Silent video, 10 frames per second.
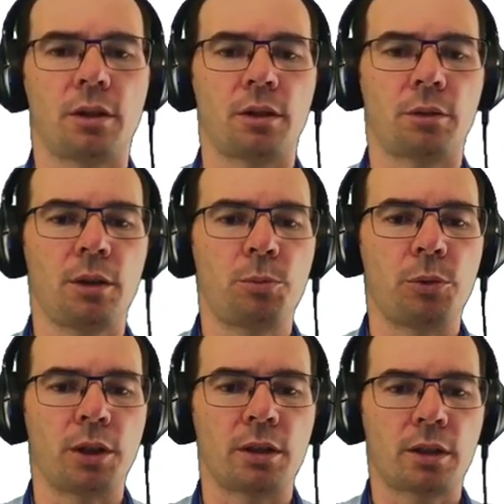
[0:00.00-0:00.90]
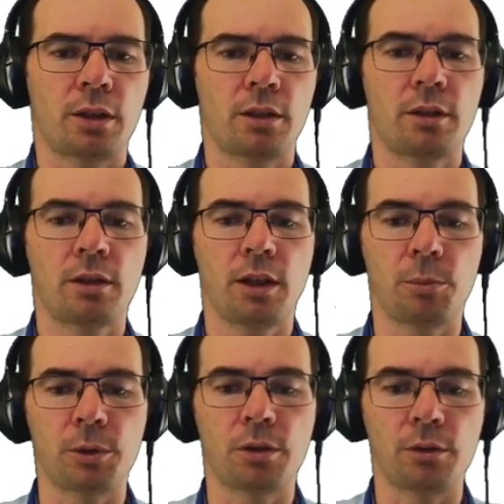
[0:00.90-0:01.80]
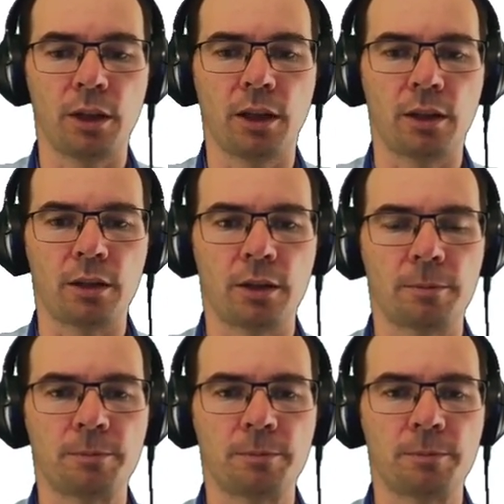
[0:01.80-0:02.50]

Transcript: grid points happen to land.